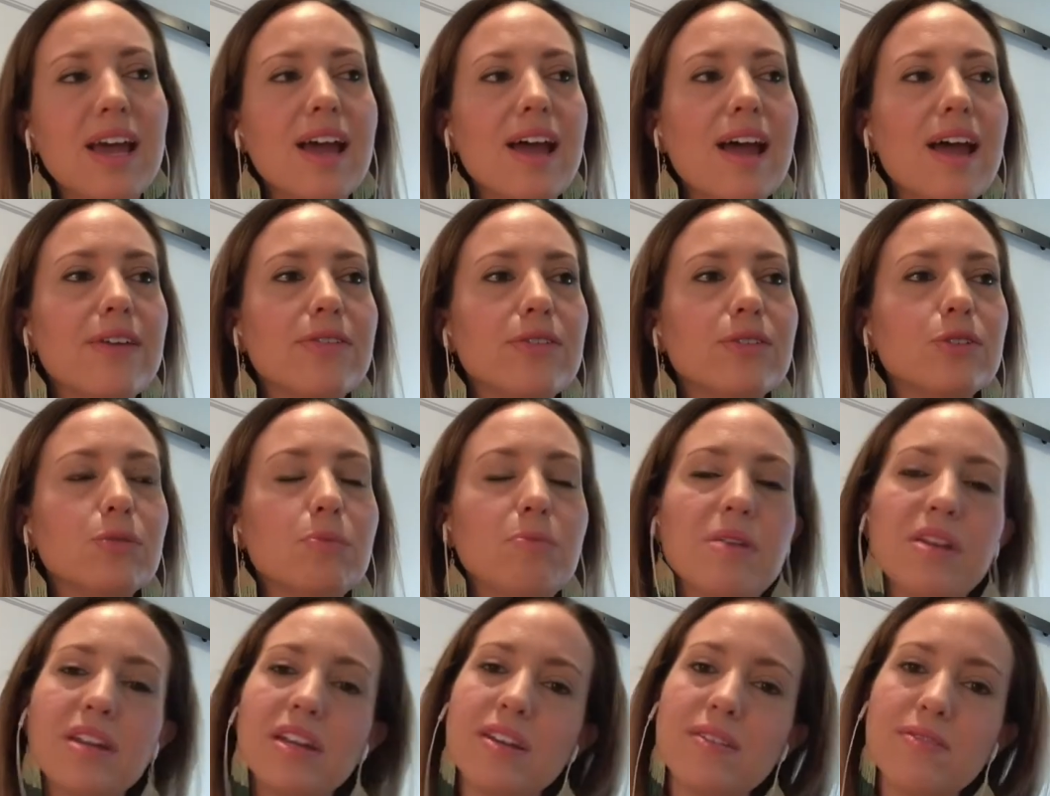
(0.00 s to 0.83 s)
and there's
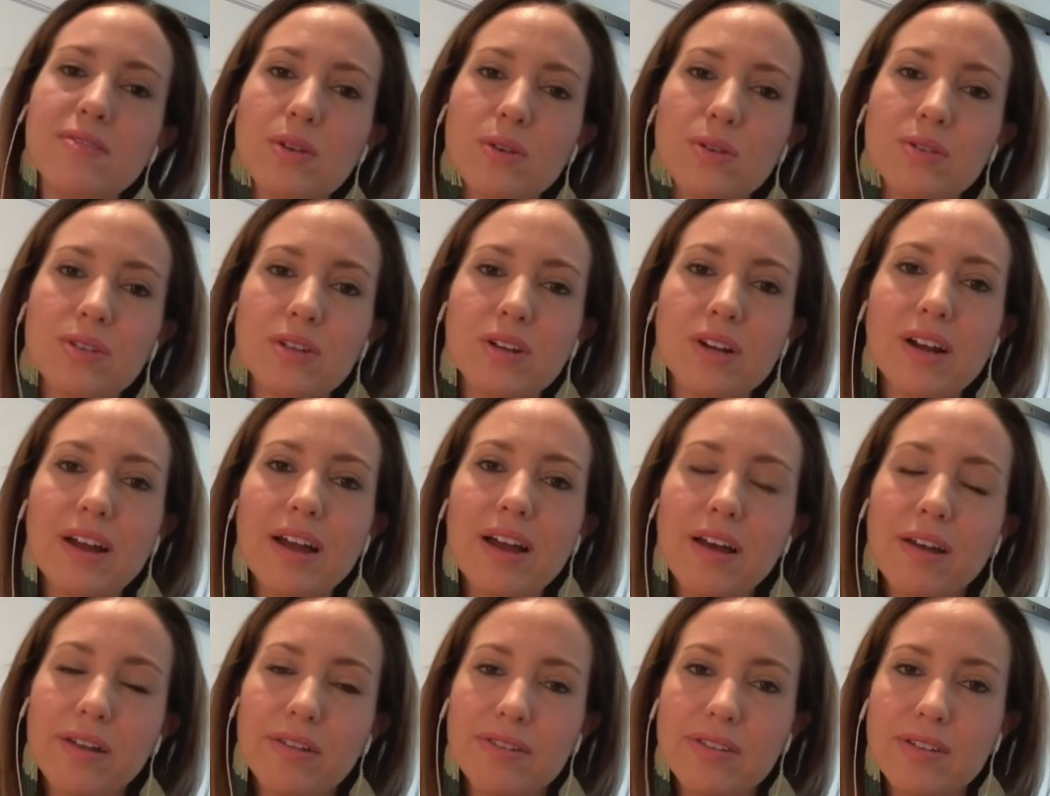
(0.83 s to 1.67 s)
many of those that are
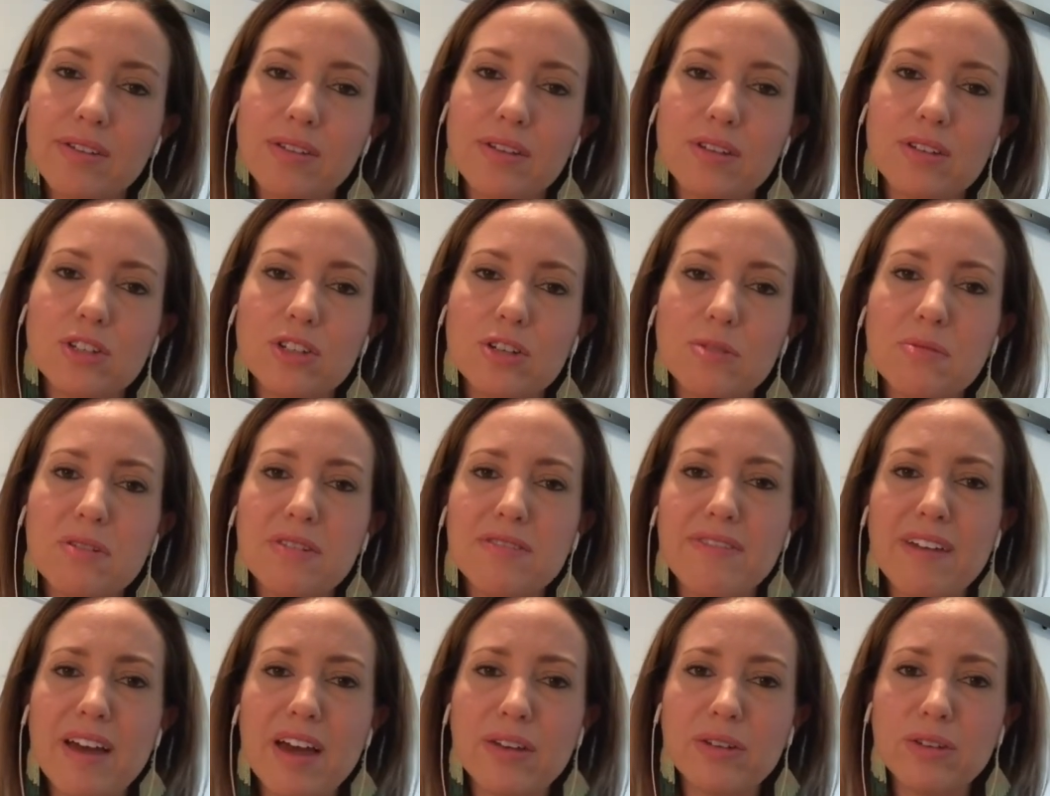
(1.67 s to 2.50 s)
healthy that should be
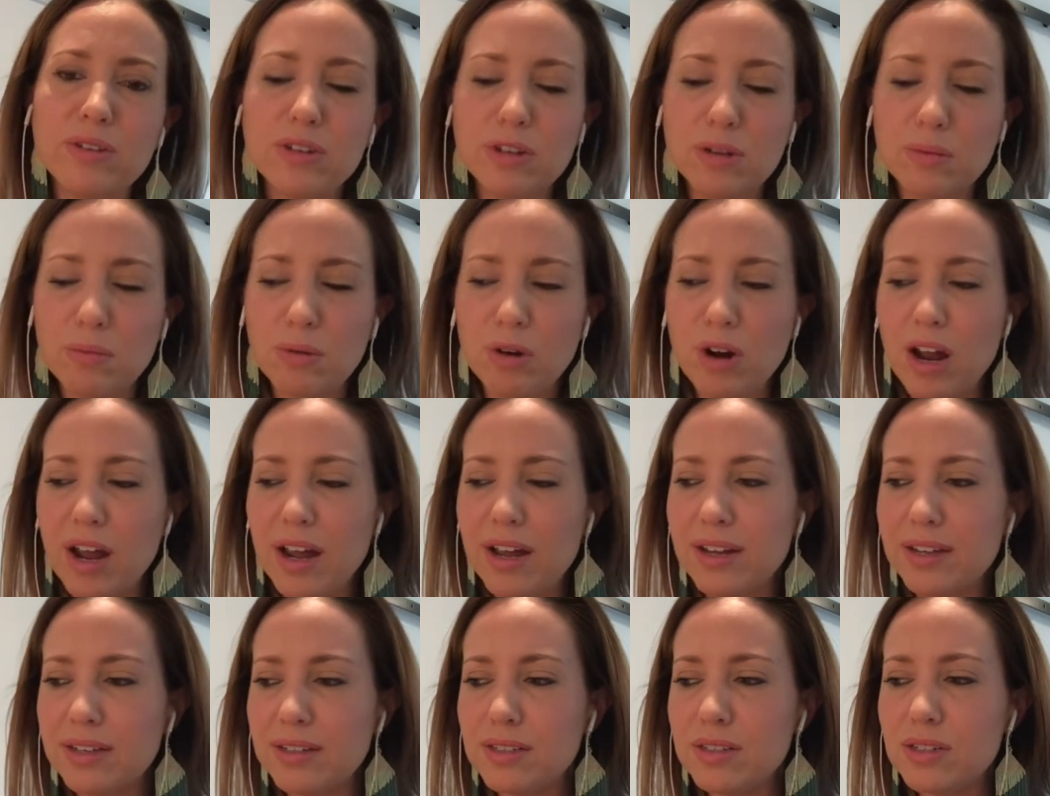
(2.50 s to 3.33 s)
valued and
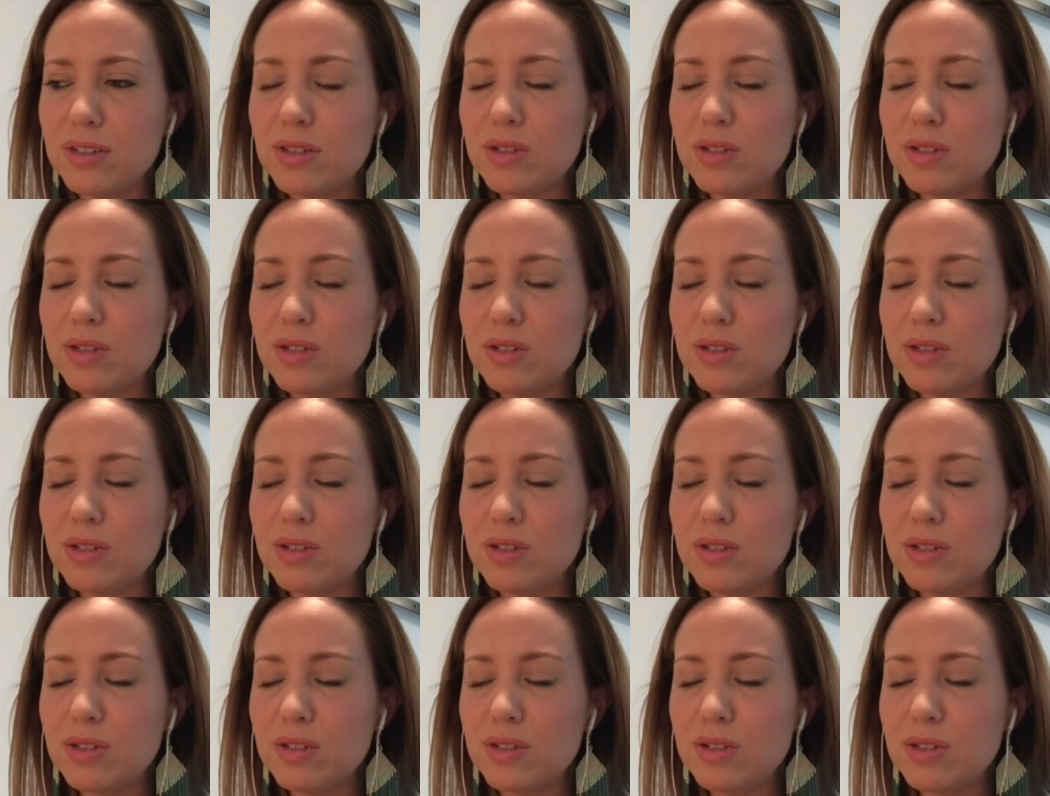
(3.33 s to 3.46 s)
prized.